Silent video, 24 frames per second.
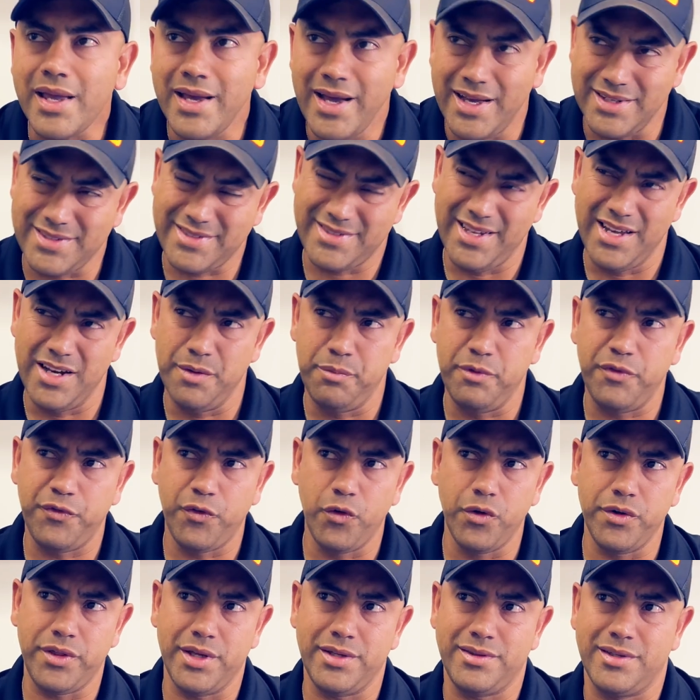As stated
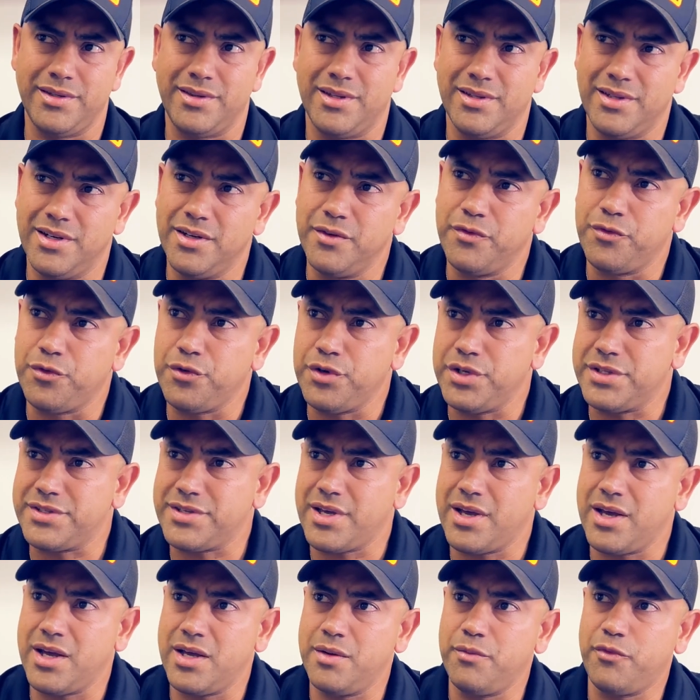before, that the delivery
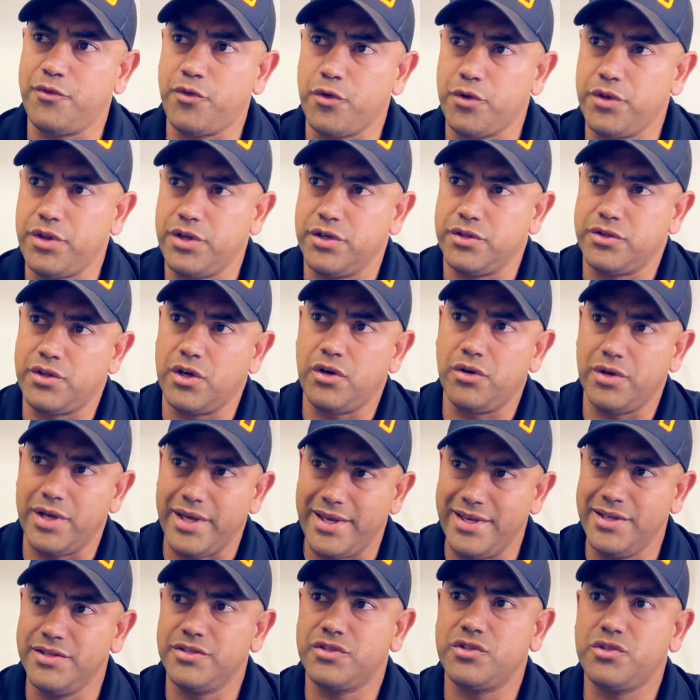time for the adult
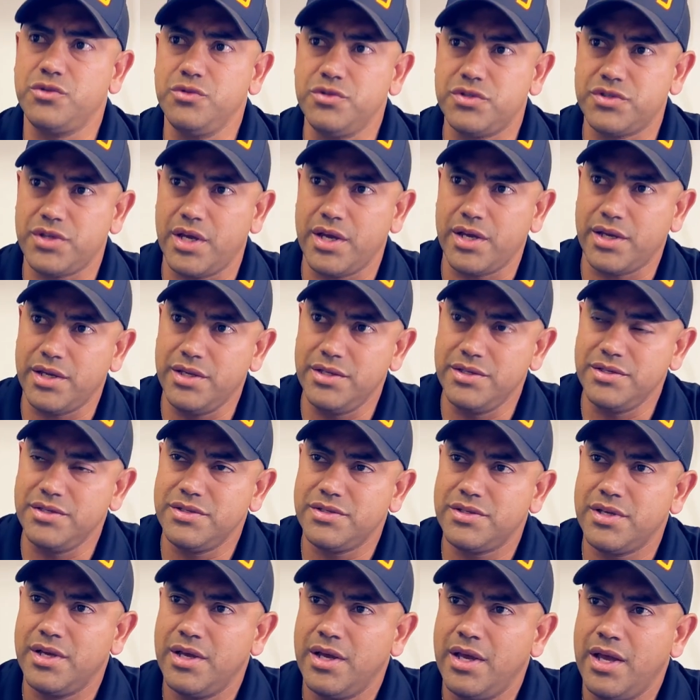is 2
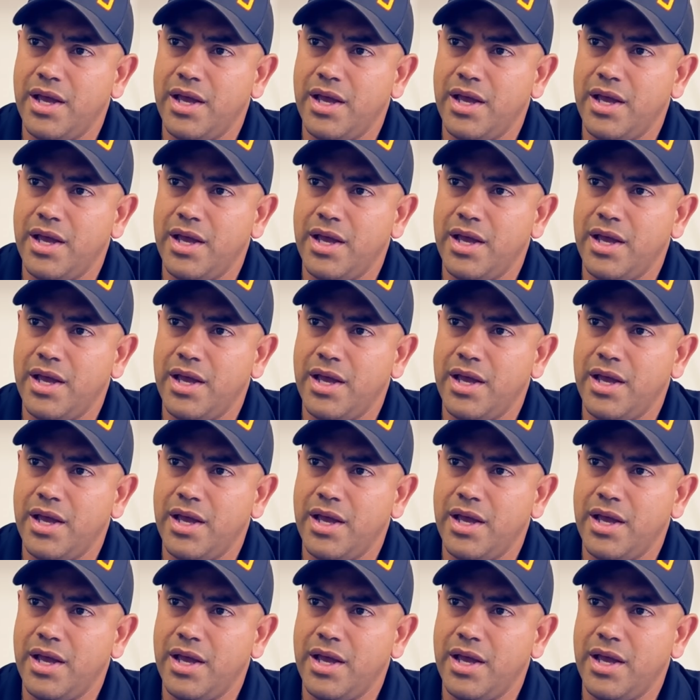seconds,